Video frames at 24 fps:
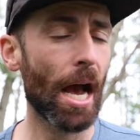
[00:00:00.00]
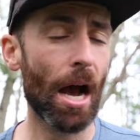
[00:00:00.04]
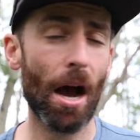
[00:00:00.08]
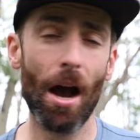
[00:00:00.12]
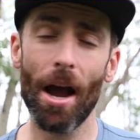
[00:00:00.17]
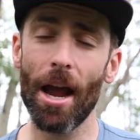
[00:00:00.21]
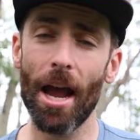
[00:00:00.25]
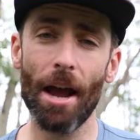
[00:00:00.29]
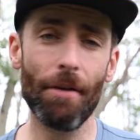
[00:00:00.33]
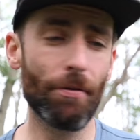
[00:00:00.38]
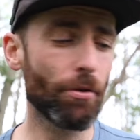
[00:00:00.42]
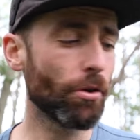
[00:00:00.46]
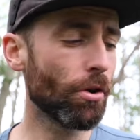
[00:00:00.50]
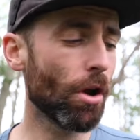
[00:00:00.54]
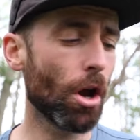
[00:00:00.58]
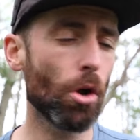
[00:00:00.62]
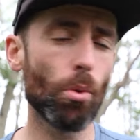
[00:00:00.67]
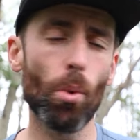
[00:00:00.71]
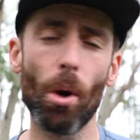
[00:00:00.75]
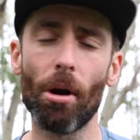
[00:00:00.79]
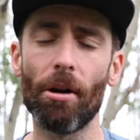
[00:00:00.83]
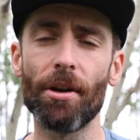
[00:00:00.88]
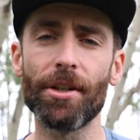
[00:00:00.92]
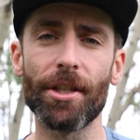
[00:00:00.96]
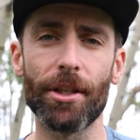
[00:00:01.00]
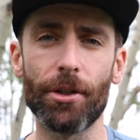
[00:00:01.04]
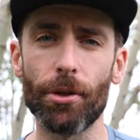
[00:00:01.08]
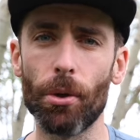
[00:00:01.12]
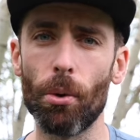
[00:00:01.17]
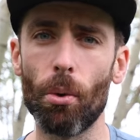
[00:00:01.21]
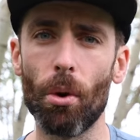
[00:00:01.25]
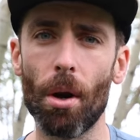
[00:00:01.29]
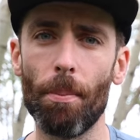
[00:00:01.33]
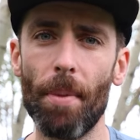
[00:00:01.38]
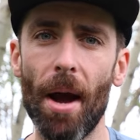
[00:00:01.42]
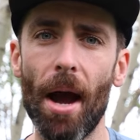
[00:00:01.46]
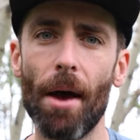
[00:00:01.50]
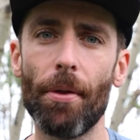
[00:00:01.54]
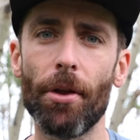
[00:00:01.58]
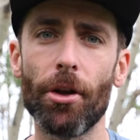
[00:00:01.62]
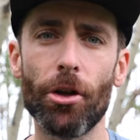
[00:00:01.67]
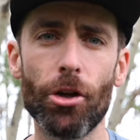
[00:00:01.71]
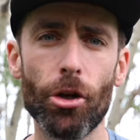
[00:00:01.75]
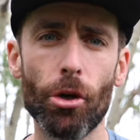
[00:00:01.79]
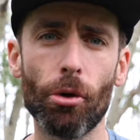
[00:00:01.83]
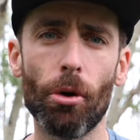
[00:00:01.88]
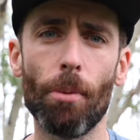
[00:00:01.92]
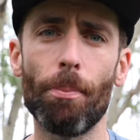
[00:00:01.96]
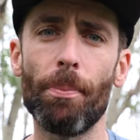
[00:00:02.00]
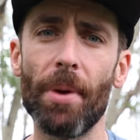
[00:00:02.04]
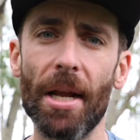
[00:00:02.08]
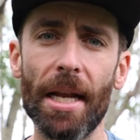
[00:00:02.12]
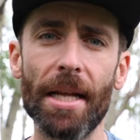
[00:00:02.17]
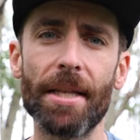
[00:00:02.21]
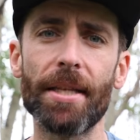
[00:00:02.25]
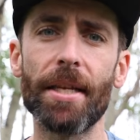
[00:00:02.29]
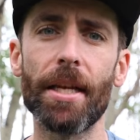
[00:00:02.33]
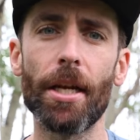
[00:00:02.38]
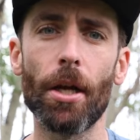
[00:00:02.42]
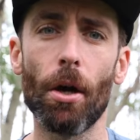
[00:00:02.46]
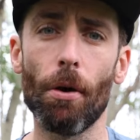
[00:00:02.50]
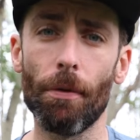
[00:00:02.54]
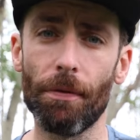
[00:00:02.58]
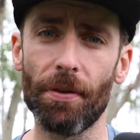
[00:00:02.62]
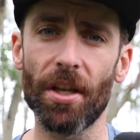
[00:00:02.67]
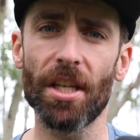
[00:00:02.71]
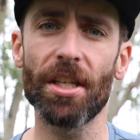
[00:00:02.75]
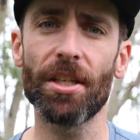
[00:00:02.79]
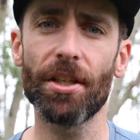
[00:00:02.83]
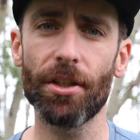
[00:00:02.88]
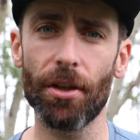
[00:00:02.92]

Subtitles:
I have no worries at all about the durability of this